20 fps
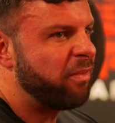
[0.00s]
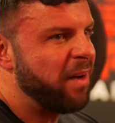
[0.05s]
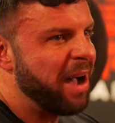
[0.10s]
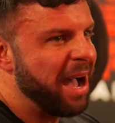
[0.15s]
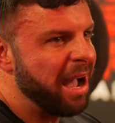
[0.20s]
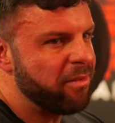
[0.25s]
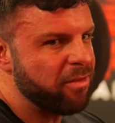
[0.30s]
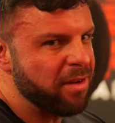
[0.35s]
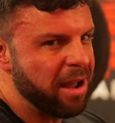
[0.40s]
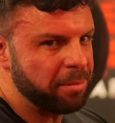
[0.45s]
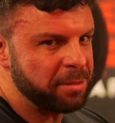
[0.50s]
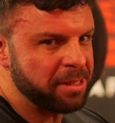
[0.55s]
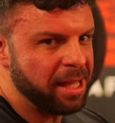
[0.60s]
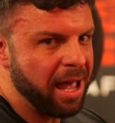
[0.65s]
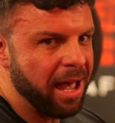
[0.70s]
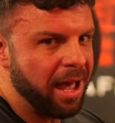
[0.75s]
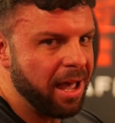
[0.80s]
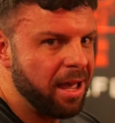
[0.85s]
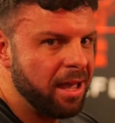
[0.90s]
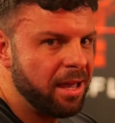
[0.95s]
5 reps
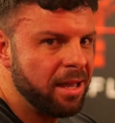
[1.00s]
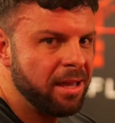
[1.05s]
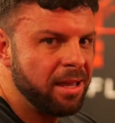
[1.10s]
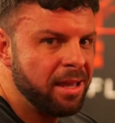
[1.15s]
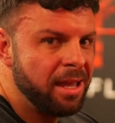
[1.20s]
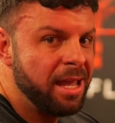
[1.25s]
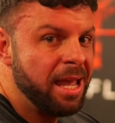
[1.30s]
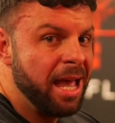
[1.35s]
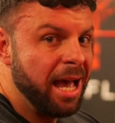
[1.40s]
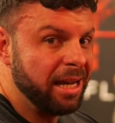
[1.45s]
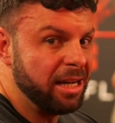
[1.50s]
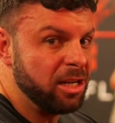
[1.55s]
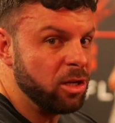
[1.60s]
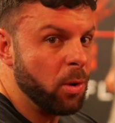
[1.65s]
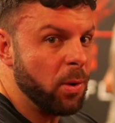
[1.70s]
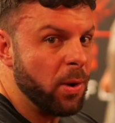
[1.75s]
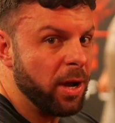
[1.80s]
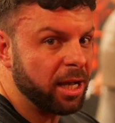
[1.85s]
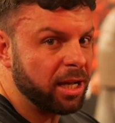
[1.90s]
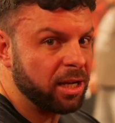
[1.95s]
there, and I
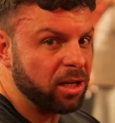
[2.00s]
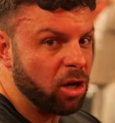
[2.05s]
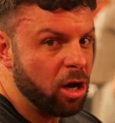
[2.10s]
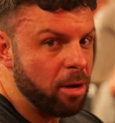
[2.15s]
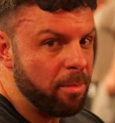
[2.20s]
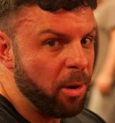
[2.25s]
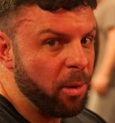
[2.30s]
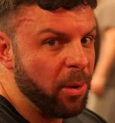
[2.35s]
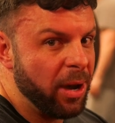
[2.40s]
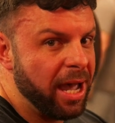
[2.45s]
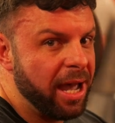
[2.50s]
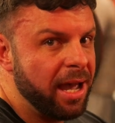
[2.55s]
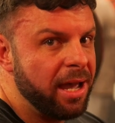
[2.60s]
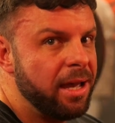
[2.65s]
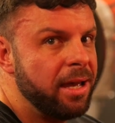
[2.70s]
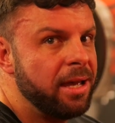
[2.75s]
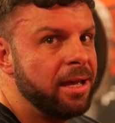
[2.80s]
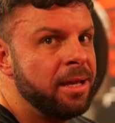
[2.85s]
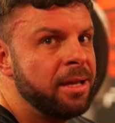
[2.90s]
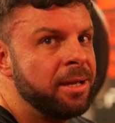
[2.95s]
knew it weren't going to go my way.
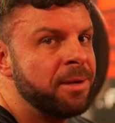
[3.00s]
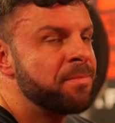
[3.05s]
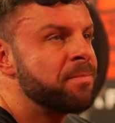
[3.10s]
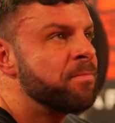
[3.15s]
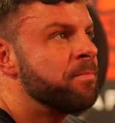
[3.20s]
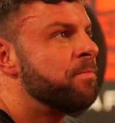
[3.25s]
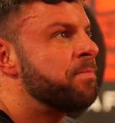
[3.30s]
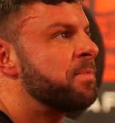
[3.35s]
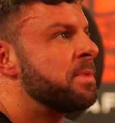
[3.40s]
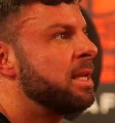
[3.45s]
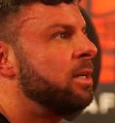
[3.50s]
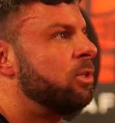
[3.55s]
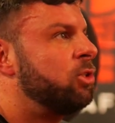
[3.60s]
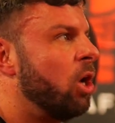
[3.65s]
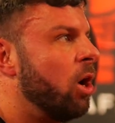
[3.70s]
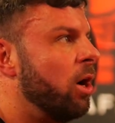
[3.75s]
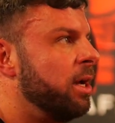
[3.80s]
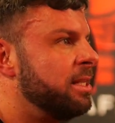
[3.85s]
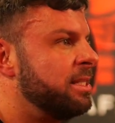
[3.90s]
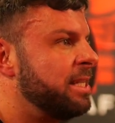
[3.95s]

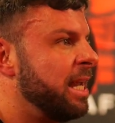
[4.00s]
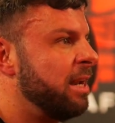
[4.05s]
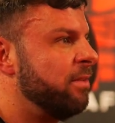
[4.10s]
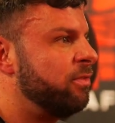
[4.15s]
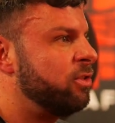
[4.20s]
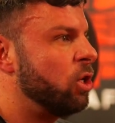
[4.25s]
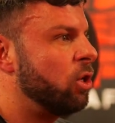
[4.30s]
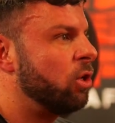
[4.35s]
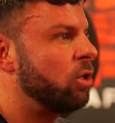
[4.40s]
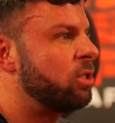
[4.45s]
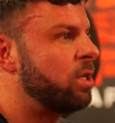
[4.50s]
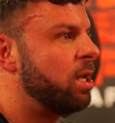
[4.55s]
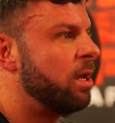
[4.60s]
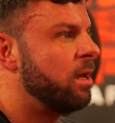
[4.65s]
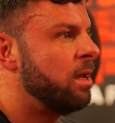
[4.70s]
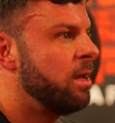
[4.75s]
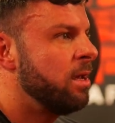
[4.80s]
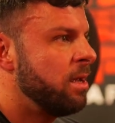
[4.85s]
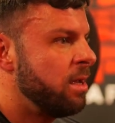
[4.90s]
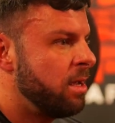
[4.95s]
So instead of just
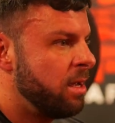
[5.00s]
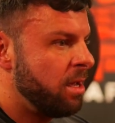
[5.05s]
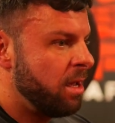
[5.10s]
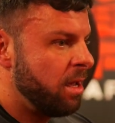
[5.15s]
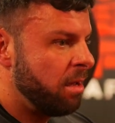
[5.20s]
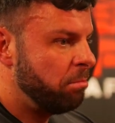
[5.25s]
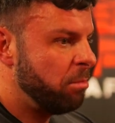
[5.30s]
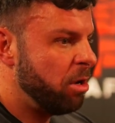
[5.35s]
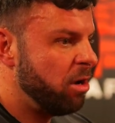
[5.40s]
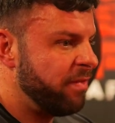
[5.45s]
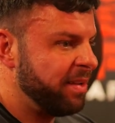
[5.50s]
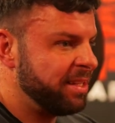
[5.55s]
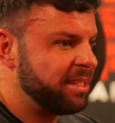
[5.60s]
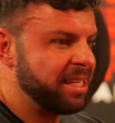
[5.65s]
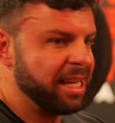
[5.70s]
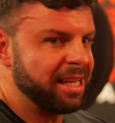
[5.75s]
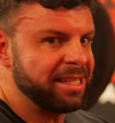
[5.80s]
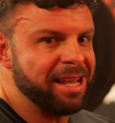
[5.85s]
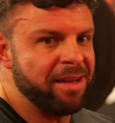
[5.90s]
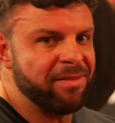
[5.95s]
moving
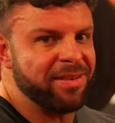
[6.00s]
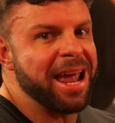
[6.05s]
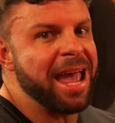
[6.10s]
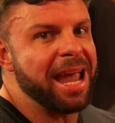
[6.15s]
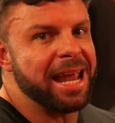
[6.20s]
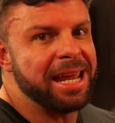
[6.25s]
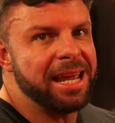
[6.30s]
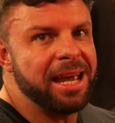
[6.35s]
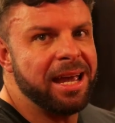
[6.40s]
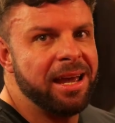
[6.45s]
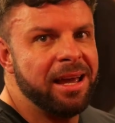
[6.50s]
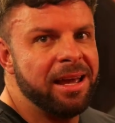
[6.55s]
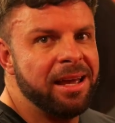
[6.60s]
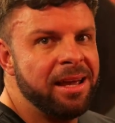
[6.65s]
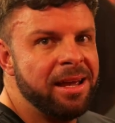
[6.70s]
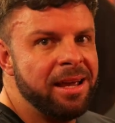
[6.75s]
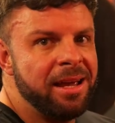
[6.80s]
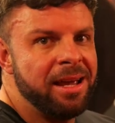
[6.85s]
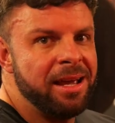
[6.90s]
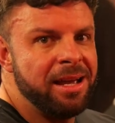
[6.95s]
6, 7, 8,
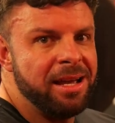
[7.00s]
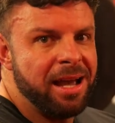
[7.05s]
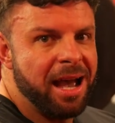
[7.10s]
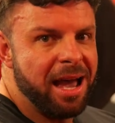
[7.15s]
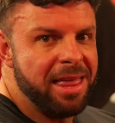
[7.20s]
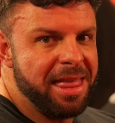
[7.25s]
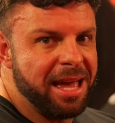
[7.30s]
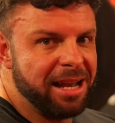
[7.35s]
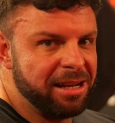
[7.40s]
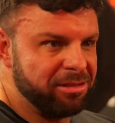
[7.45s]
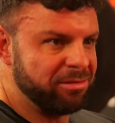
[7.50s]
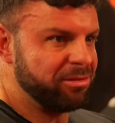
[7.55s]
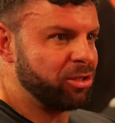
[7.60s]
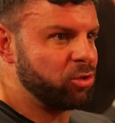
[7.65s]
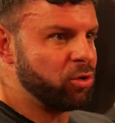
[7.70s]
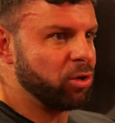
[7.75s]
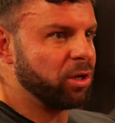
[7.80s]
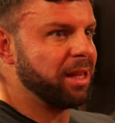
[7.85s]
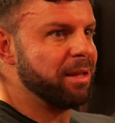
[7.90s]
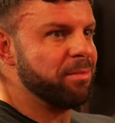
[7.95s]
and then
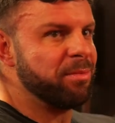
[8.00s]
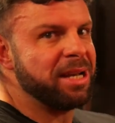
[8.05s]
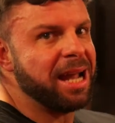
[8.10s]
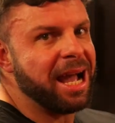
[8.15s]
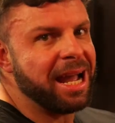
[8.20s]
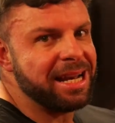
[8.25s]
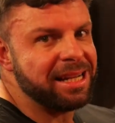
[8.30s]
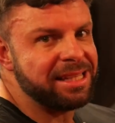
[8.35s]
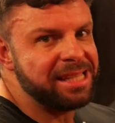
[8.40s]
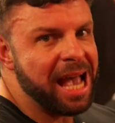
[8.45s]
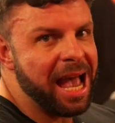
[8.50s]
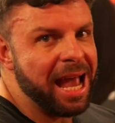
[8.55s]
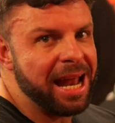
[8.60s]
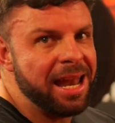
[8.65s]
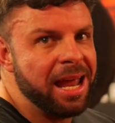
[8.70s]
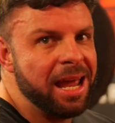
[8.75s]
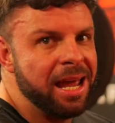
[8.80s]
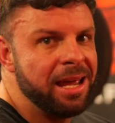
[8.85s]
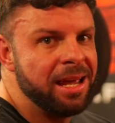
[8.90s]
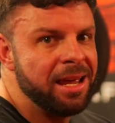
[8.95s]
struggling with 9 and
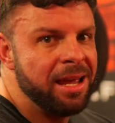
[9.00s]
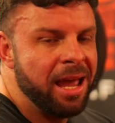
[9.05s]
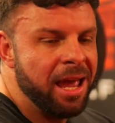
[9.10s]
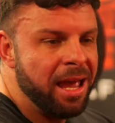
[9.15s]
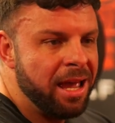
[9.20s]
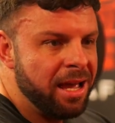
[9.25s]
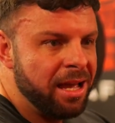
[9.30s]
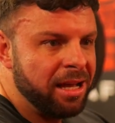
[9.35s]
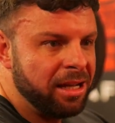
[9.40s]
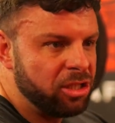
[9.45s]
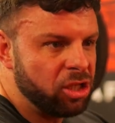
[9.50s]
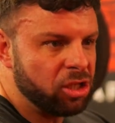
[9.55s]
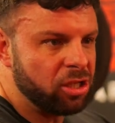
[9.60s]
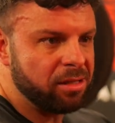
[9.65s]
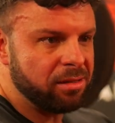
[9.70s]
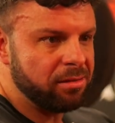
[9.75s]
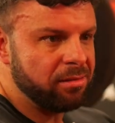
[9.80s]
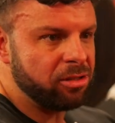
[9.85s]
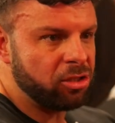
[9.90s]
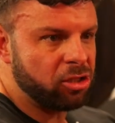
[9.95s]
10,
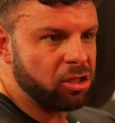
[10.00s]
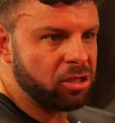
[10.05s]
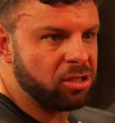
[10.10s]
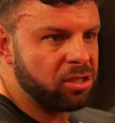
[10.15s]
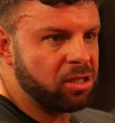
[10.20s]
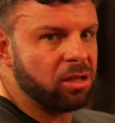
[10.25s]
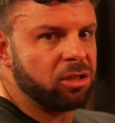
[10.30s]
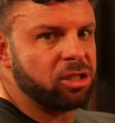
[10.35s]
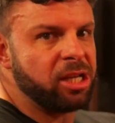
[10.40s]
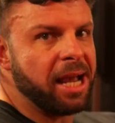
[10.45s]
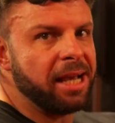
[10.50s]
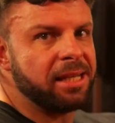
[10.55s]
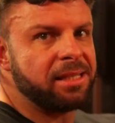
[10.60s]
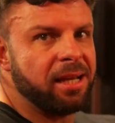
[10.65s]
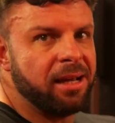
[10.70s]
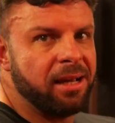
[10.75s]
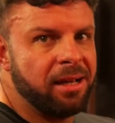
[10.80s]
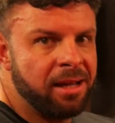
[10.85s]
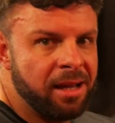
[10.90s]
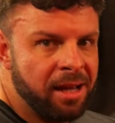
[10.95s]
just still
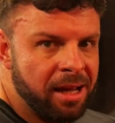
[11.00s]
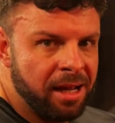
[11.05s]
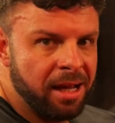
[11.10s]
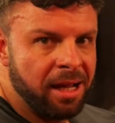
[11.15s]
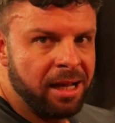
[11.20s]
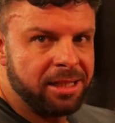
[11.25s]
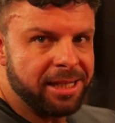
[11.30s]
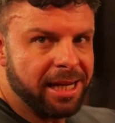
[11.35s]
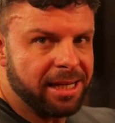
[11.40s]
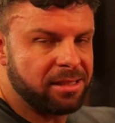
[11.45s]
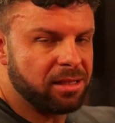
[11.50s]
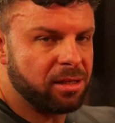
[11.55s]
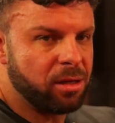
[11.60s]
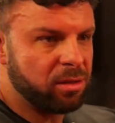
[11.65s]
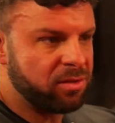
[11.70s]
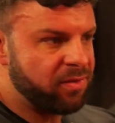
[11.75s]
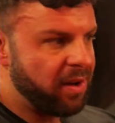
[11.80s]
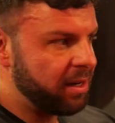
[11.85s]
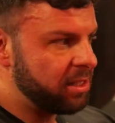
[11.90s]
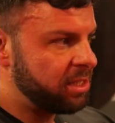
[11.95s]
chest. Chest will go
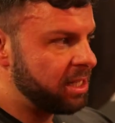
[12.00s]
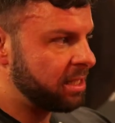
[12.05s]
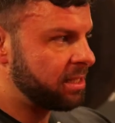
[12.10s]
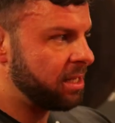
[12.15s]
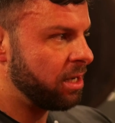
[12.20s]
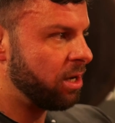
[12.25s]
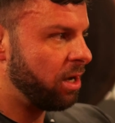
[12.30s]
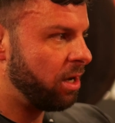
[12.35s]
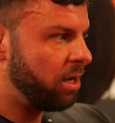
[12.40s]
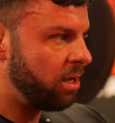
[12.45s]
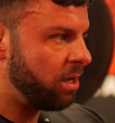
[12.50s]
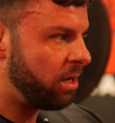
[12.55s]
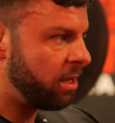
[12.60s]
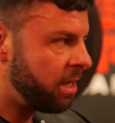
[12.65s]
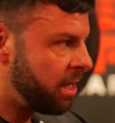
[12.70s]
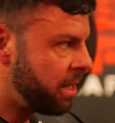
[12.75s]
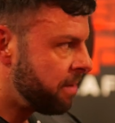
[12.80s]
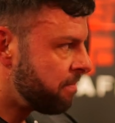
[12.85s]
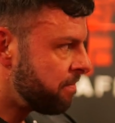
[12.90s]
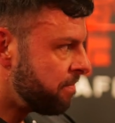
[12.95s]
as far as chest can go.
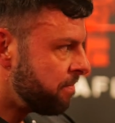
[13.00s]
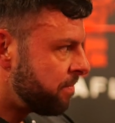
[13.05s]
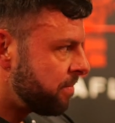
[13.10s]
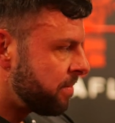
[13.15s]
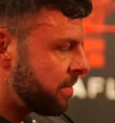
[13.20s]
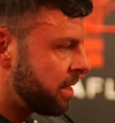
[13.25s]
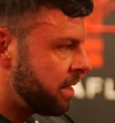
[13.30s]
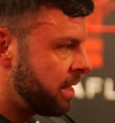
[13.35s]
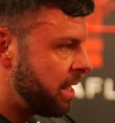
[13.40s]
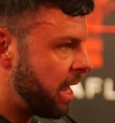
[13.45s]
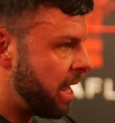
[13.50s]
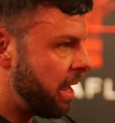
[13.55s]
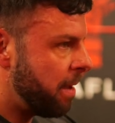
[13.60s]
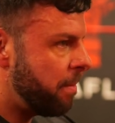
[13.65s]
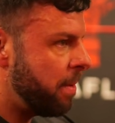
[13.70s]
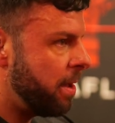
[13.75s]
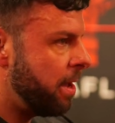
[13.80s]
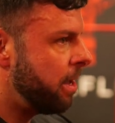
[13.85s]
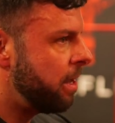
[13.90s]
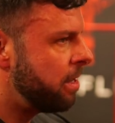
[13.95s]
A